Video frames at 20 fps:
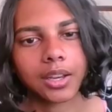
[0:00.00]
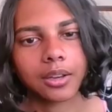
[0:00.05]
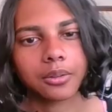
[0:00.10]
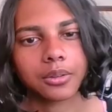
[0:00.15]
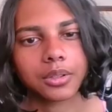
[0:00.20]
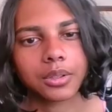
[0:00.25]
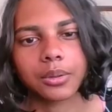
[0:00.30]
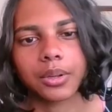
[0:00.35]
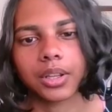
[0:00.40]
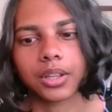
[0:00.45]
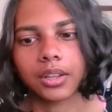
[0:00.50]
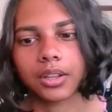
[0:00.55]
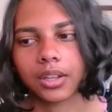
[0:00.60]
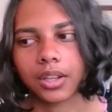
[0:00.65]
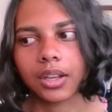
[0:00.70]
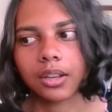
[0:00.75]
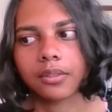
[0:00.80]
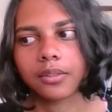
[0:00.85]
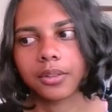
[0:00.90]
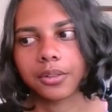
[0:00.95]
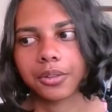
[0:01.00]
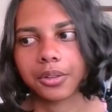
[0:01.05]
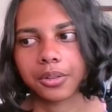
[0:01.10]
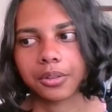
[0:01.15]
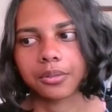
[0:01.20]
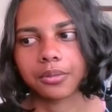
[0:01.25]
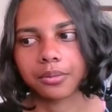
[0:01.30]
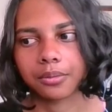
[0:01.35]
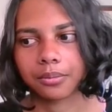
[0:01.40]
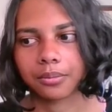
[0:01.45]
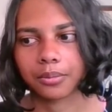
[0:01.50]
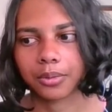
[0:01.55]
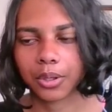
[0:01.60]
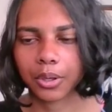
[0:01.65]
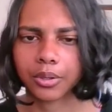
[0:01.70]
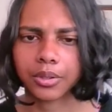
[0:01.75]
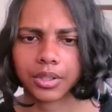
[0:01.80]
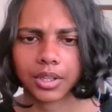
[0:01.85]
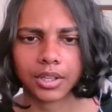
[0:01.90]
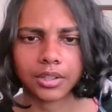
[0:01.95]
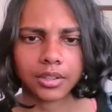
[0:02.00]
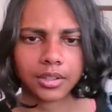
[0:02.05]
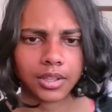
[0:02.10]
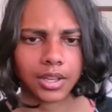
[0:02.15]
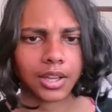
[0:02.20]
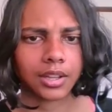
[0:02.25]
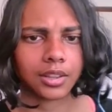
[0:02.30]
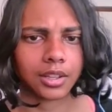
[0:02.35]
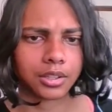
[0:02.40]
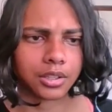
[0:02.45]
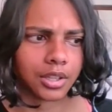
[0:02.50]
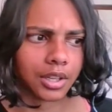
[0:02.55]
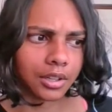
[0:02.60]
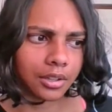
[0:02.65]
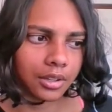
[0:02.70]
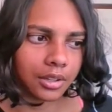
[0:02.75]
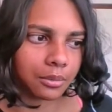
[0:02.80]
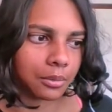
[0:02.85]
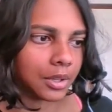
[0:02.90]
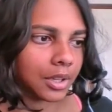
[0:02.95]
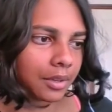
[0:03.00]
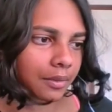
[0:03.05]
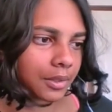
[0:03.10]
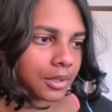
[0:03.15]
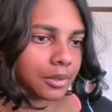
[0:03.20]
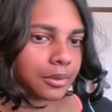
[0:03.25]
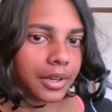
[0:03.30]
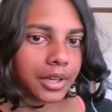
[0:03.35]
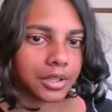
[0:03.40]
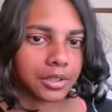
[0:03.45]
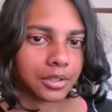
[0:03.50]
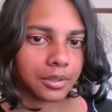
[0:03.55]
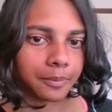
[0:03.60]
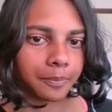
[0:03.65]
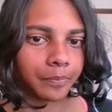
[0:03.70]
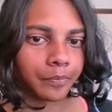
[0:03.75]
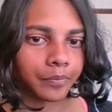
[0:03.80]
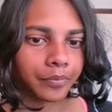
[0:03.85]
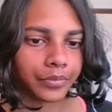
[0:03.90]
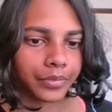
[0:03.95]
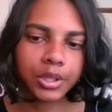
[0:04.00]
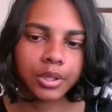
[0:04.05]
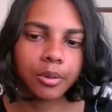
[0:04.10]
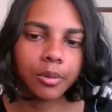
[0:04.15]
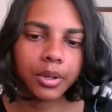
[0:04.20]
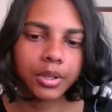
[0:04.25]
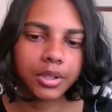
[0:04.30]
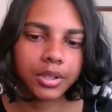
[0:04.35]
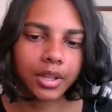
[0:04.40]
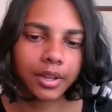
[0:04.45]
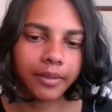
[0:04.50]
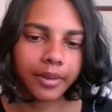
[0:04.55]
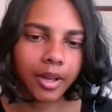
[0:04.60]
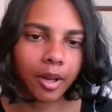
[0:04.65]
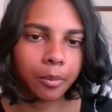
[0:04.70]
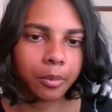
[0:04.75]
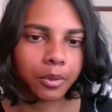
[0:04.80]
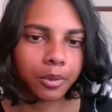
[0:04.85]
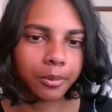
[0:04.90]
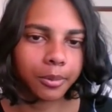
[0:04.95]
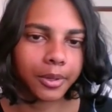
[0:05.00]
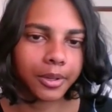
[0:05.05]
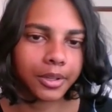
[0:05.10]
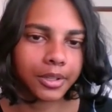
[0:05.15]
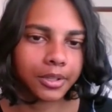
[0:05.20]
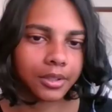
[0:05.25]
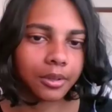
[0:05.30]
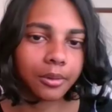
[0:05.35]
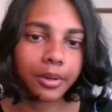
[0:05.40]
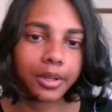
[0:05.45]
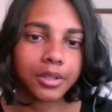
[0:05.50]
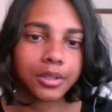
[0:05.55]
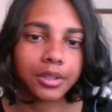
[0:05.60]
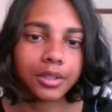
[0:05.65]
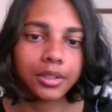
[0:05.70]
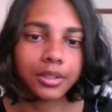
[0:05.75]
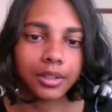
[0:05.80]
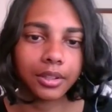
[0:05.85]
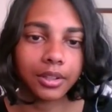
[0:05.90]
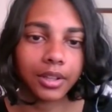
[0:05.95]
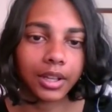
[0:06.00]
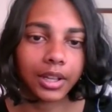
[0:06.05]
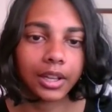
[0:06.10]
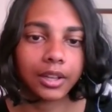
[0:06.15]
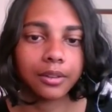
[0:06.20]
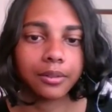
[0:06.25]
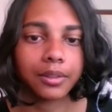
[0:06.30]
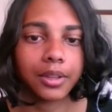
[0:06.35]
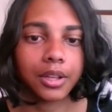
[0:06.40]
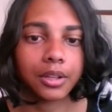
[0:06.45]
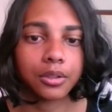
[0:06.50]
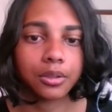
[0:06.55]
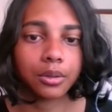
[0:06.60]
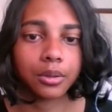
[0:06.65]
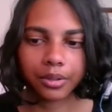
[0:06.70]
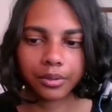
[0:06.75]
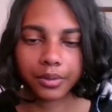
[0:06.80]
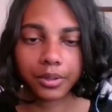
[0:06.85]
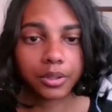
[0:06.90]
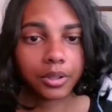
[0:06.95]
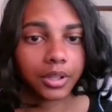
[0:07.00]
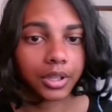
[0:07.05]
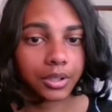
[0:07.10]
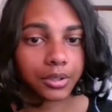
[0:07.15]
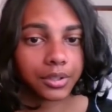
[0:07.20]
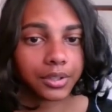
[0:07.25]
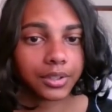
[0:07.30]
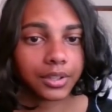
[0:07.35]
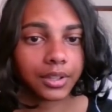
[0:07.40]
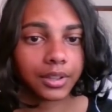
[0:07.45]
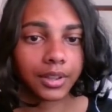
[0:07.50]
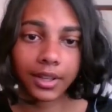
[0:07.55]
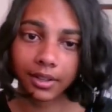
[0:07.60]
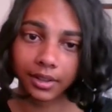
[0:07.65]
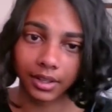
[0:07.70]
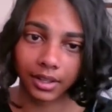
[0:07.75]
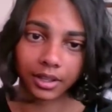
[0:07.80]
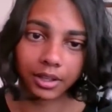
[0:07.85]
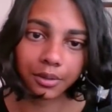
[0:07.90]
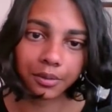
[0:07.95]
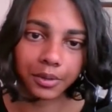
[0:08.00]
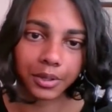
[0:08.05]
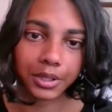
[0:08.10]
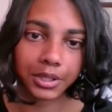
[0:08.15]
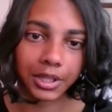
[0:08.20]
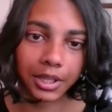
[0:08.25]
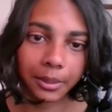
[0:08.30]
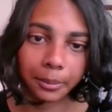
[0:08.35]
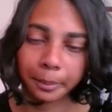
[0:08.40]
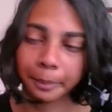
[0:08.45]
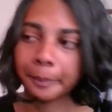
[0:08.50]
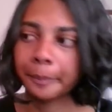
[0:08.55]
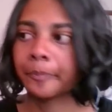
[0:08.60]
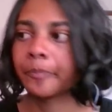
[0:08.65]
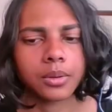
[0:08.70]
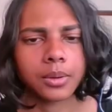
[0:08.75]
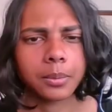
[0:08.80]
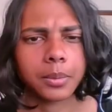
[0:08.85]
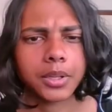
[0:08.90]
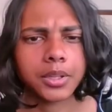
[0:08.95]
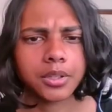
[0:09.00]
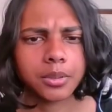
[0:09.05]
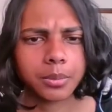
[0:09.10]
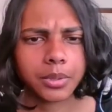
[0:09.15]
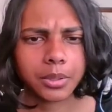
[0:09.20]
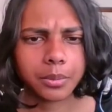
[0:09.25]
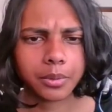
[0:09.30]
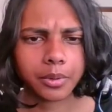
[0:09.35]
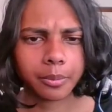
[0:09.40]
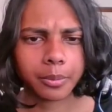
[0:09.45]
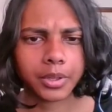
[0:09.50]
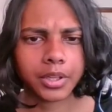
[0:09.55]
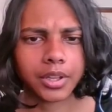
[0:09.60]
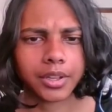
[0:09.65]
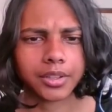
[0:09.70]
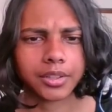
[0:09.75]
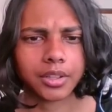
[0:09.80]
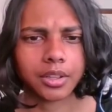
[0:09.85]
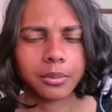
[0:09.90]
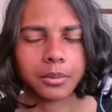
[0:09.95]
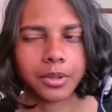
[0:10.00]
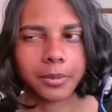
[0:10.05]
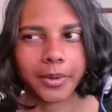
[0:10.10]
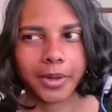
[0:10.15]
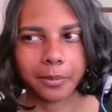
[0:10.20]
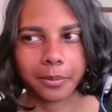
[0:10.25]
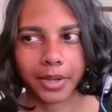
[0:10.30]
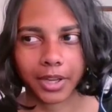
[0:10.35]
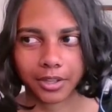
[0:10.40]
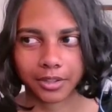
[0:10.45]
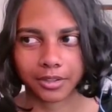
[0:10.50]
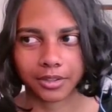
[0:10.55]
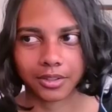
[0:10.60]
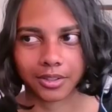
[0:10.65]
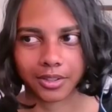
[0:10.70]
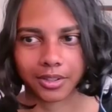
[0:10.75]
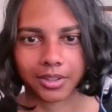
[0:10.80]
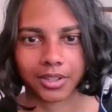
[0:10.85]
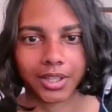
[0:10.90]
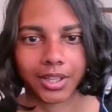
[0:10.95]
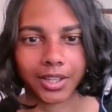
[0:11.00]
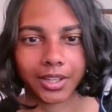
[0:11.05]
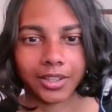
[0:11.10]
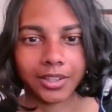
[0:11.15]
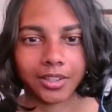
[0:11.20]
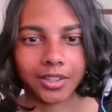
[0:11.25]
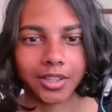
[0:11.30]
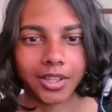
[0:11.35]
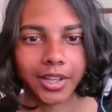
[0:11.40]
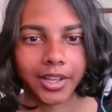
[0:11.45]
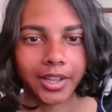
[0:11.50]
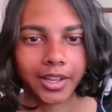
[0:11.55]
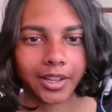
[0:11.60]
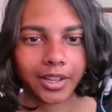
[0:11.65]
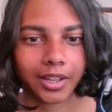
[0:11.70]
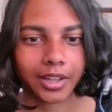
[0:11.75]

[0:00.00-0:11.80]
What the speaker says: there now, so I think I have a lot of content to take that channel in whatever direction. So now I just have a couple queries and questions and that kind of thing, so if you're not interested in that, thank you for your time. So a bunch of people have been asking me about Patreon, and